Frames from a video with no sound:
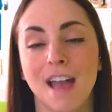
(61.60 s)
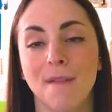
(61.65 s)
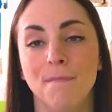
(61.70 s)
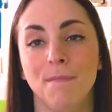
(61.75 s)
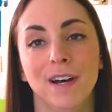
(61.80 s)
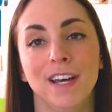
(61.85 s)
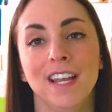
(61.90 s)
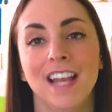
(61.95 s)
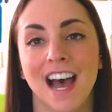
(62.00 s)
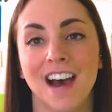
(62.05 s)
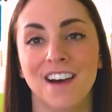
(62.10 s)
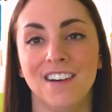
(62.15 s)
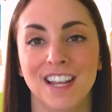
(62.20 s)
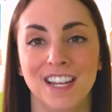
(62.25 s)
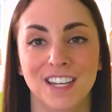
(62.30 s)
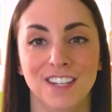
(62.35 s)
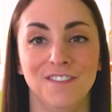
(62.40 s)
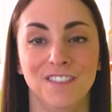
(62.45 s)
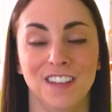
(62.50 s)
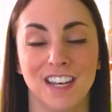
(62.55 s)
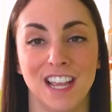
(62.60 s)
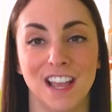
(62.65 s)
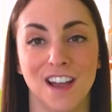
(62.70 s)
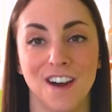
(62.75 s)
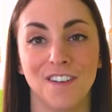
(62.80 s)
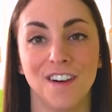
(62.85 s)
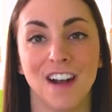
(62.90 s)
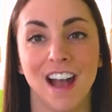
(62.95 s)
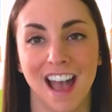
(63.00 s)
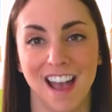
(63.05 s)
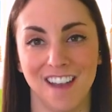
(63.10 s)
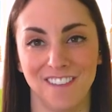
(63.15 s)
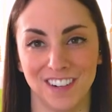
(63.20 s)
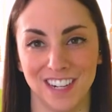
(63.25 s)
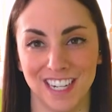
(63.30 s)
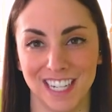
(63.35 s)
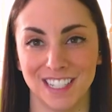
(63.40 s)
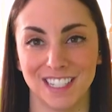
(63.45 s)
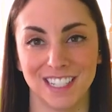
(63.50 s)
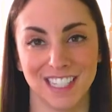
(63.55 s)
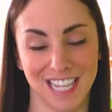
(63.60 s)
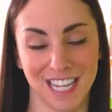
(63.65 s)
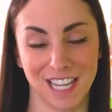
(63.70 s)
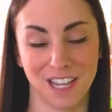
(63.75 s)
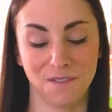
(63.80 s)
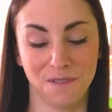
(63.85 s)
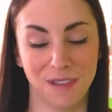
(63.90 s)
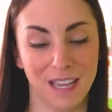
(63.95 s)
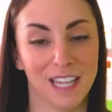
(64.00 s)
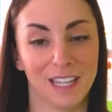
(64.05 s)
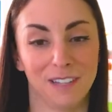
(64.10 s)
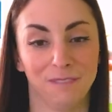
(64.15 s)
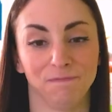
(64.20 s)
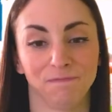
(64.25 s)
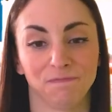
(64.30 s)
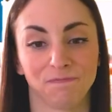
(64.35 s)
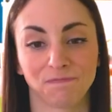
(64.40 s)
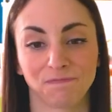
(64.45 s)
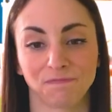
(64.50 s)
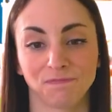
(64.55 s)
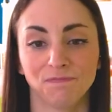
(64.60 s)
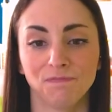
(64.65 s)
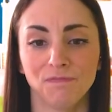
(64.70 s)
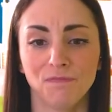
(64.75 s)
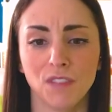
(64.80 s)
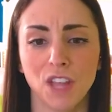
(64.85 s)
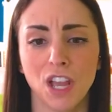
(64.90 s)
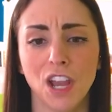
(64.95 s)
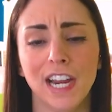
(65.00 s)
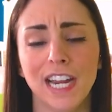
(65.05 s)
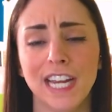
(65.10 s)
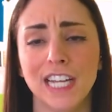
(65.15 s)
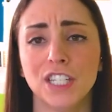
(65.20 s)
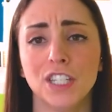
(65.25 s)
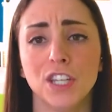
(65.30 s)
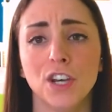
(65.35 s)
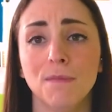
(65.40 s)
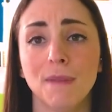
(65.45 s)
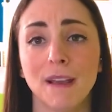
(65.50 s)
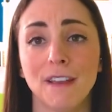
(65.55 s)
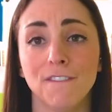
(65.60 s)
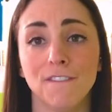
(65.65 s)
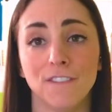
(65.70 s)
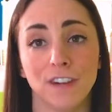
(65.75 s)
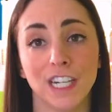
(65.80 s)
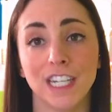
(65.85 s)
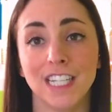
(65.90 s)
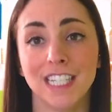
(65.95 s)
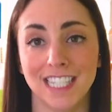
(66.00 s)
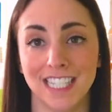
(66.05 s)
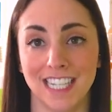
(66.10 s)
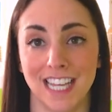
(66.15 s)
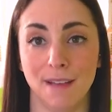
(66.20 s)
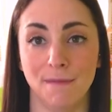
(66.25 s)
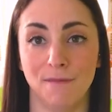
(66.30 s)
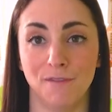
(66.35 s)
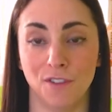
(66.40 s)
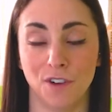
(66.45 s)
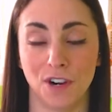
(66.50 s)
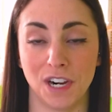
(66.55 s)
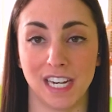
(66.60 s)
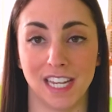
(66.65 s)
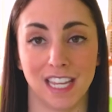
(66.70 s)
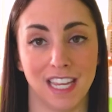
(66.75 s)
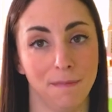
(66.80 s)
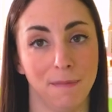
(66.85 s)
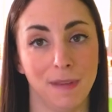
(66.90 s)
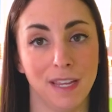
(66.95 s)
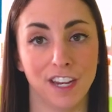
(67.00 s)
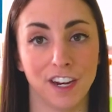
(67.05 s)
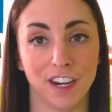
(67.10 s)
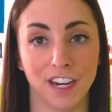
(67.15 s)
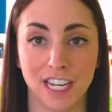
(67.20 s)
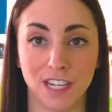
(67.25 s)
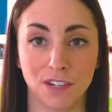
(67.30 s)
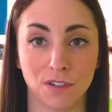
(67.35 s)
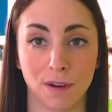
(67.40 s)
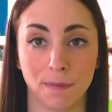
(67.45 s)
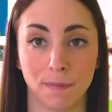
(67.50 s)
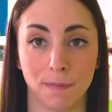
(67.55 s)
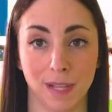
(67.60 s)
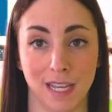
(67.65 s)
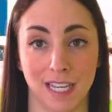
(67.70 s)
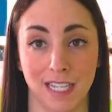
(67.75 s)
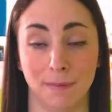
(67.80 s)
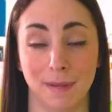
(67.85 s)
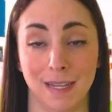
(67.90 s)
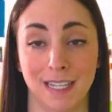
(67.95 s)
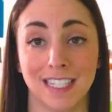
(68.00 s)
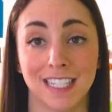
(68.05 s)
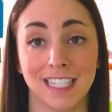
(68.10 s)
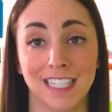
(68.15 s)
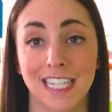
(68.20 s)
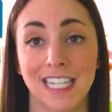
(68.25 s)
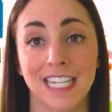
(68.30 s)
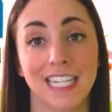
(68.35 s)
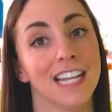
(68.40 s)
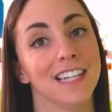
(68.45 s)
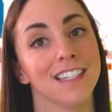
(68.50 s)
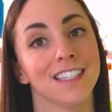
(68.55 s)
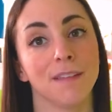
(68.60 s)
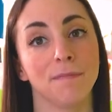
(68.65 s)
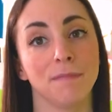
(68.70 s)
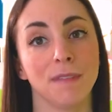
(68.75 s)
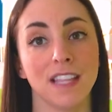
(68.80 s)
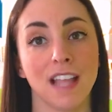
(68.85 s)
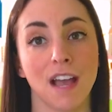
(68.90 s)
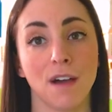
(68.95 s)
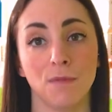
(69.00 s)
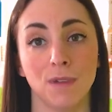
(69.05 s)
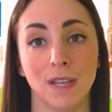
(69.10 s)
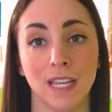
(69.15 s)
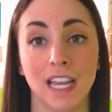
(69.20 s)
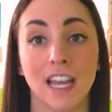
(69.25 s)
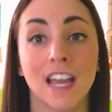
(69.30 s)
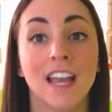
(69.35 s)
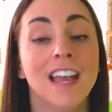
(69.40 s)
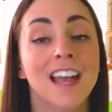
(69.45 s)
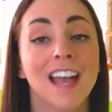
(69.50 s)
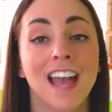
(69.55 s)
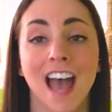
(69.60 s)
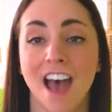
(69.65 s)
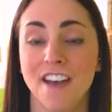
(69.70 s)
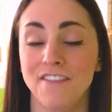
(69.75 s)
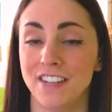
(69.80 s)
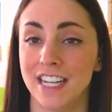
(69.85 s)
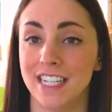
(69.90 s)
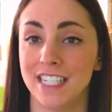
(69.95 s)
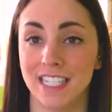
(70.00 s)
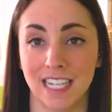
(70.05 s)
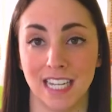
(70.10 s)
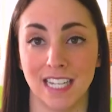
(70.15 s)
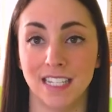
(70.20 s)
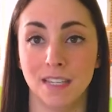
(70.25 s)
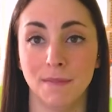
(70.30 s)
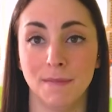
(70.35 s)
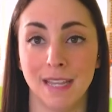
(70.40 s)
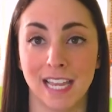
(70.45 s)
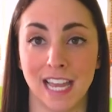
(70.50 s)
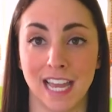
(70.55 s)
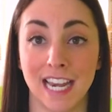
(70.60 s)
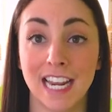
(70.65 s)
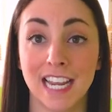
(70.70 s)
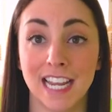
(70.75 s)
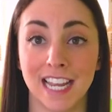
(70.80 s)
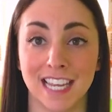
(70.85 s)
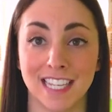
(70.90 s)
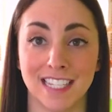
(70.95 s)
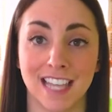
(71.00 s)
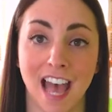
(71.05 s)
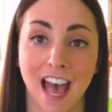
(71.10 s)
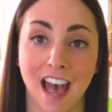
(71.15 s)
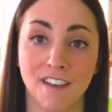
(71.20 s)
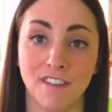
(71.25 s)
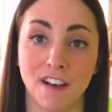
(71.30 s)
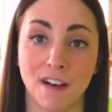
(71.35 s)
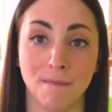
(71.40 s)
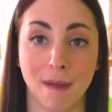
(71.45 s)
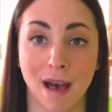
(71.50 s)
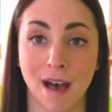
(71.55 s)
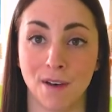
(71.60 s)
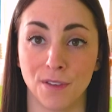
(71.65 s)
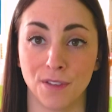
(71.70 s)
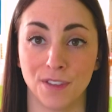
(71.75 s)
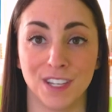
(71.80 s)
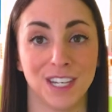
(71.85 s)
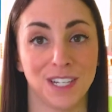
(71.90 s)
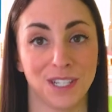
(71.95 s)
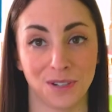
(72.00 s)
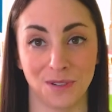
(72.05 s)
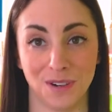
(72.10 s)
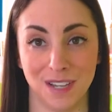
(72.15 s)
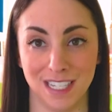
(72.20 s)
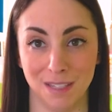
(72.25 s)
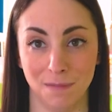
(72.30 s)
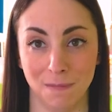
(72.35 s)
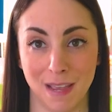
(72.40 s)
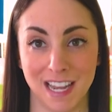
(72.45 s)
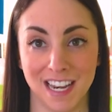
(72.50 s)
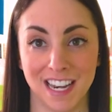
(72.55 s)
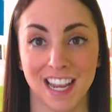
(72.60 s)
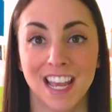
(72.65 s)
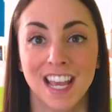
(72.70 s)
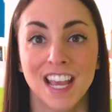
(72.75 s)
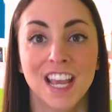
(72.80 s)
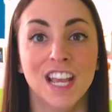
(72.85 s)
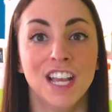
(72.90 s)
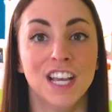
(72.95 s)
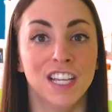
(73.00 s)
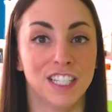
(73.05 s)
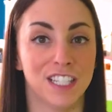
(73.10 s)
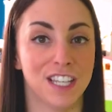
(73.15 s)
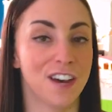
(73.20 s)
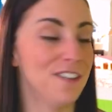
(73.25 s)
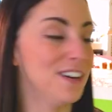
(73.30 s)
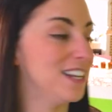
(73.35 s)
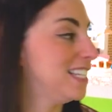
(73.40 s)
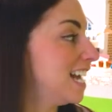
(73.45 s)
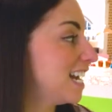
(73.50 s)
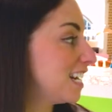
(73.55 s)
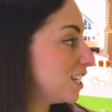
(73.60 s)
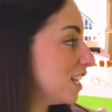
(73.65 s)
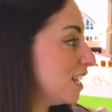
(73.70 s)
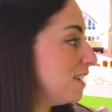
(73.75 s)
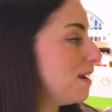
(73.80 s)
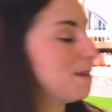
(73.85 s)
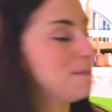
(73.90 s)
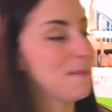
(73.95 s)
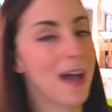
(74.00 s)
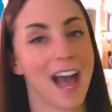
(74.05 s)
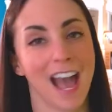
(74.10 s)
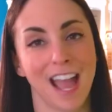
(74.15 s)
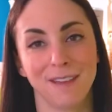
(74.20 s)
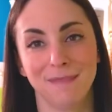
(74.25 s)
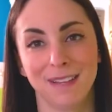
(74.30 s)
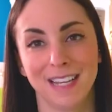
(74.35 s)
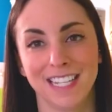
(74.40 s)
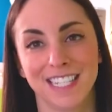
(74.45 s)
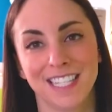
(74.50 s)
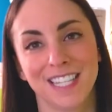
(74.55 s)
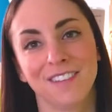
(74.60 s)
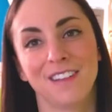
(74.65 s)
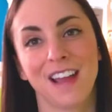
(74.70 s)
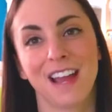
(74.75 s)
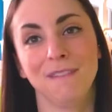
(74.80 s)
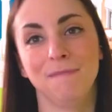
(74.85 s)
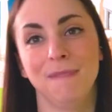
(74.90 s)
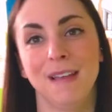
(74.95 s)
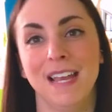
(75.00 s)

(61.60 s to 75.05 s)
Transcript: I put out a new video every single week. All right, so my first tip for keeping your indoor play space clean, and something that we have done since the beginning, is have a mouthed toys bin. So it's actually right behind me, it's the red